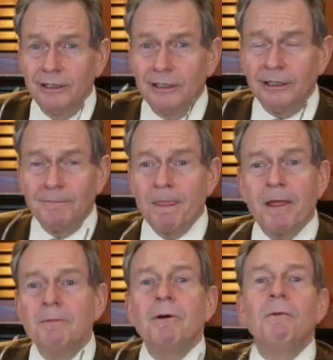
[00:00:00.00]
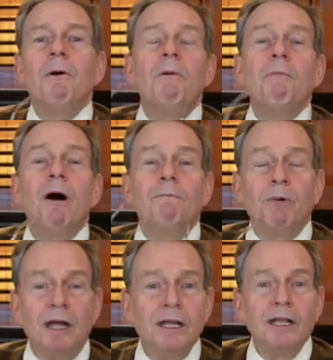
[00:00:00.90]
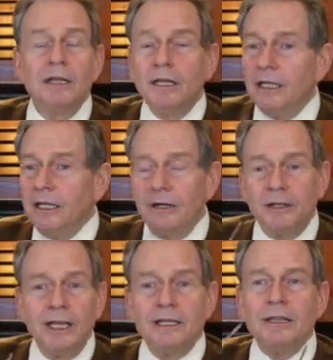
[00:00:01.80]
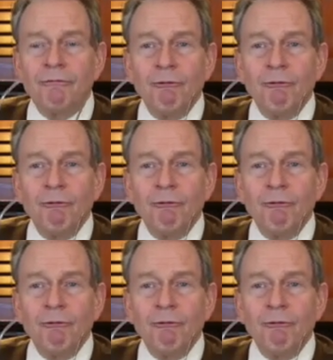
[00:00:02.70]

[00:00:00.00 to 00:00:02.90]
But the